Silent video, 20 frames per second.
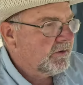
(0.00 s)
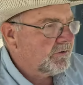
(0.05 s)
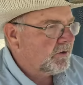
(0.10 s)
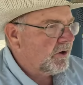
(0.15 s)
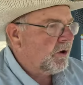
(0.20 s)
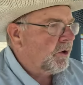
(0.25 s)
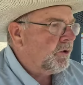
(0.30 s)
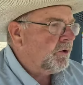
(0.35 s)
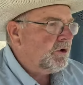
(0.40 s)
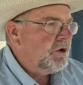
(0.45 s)

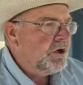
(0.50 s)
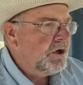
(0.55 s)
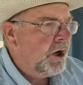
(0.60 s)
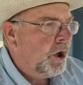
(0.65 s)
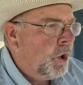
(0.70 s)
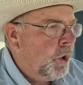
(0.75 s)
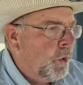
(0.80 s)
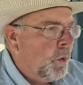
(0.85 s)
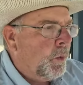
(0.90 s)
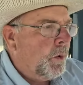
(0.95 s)
So, you
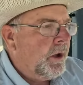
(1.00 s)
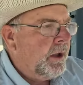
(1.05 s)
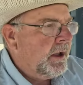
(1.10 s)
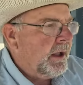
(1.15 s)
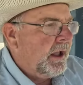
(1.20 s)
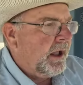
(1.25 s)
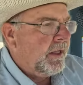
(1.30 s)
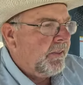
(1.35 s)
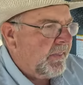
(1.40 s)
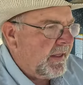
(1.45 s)
know,
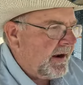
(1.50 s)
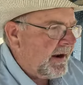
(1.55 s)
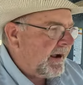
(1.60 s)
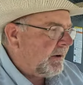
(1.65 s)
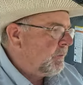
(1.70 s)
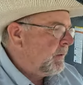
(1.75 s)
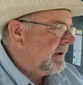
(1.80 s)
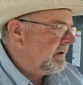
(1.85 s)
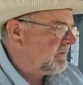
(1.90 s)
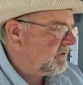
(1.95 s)
then I
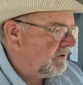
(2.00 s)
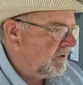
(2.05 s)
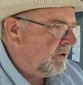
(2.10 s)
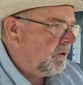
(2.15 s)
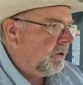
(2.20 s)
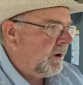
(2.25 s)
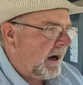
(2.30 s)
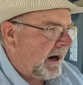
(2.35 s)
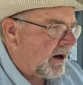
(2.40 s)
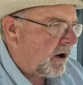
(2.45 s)
went
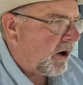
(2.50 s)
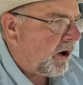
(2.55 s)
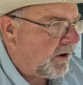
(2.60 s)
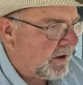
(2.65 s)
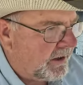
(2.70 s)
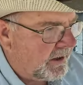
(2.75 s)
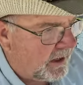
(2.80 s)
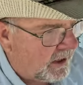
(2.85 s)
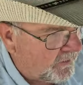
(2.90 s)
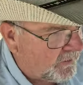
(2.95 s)
to, I
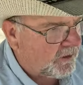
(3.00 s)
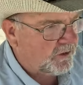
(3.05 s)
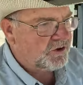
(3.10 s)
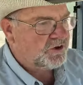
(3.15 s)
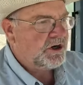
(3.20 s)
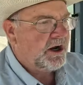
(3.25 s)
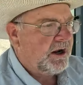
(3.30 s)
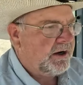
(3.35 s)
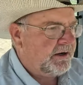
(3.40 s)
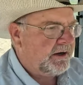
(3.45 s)
called another
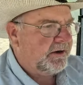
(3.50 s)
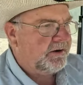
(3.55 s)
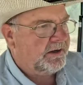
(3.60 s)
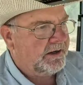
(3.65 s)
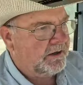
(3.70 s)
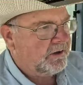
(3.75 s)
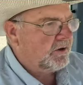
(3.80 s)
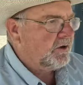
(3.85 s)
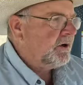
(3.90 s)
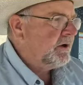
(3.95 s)
John Deere
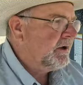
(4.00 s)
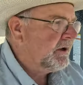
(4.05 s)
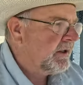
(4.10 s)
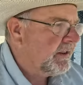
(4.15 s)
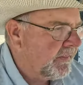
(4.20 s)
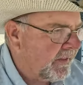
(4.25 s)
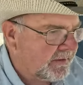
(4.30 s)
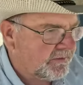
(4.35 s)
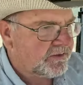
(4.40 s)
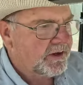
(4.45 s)
dealer
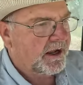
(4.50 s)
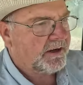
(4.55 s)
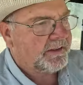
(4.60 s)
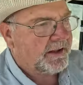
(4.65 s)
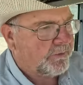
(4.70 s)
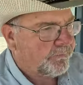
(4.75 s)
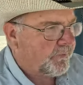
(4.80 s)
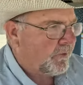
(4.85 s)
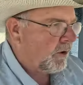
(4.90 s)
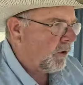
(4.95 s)
that's not
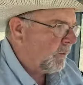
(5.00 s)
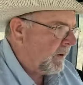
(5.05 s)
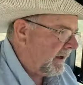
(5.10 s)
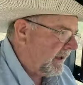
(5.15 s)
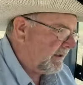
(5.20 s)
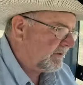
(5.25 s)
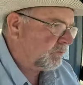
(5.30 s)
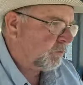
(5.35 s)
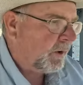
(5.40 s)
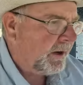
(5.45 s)
that far
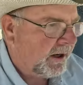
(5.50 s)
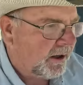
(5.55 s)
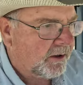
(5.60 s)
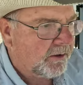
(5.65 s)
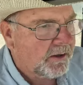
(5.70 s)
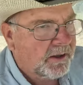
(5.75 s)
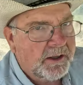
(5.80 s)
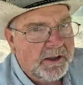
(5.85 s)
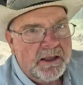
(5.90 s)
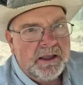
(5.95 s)
away as
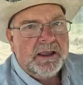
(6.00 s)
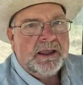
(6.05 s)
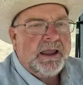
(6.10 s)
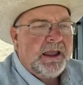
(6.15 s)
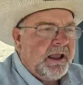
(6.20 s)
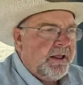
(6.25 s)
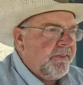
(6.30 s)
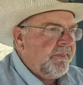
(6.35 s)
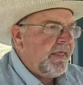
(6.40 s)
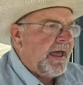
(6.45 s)
well.
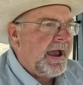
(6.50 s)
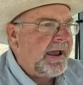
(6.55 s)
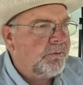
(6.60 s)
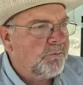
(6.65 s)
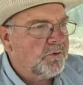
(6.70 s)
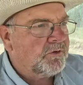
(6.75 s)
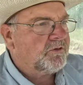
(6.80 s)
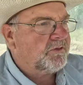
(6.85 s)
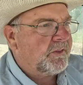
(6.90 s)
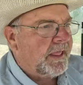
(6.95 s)
That
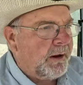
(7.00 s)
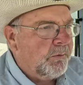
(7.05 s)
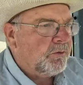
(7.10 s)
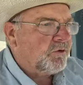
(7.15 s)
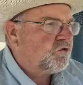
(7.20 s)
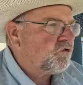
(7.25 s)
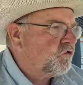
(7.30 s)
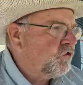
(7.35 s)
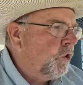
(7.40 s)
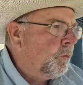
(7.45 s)
was, they
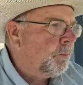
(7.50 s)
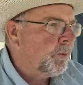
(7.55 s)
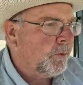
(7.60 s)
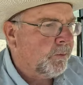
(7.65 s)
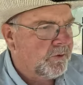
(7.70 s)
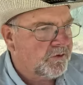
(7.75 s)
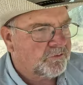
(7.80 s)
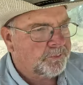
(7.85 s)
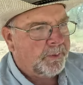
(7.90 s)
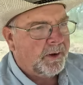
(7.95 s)
were super
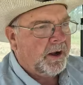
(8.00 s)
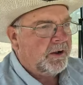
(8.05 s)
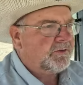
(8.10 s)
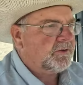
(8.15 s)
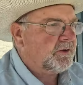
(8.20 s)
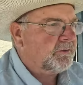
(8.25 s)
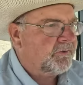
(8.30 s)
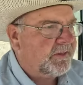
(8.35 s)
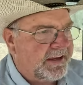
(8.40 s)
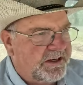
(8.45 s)

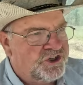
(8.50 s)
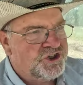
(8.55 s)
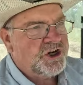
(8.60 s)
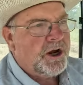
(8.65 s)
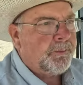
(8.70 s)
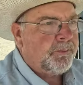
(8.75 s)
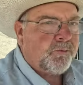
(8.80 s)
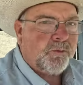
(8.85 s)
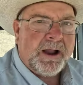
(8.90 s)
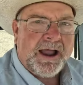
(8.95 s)
responsive. They
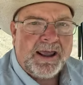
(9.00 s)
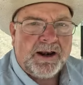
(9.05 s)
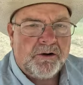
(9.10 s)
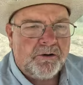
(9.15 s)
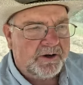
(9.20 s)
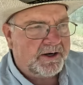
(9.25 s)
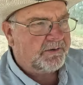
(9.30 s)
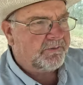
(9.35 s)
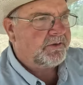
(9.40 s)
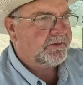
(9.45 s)
jumped right
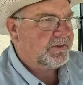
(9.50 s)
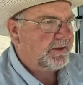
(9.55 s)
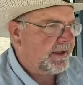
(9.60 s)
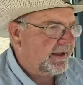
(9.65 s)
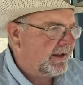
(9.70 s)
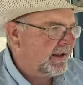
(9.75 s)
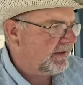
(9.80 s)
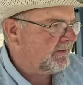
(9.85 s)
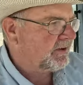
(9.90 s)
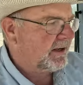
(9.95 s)
on
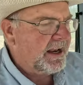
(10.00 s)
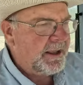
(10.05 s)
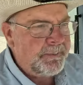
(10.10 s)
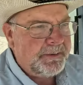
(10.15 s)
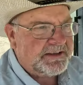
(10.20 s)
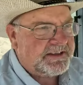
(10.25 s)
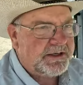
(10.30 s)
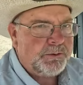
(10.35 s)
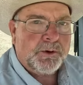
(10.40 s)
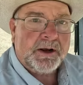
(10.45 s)
everything. He said, "Let
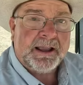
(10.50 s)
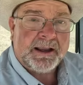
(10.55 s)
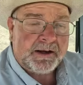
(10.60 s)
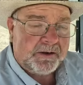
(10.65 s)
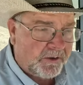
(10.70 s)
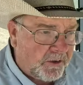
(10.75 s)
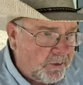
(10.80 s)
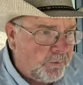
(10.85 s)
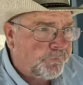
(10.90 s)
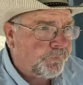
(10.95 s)
me see what I
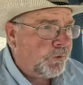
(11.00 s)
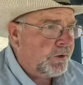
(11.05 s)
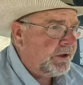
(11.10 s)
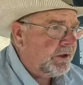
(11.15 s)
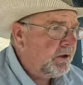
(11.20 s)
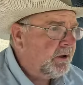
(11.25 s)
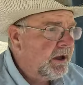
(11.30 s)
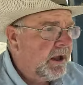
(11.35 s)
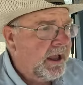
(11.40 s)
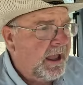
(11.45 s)
can do for
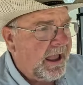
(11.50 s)
you,"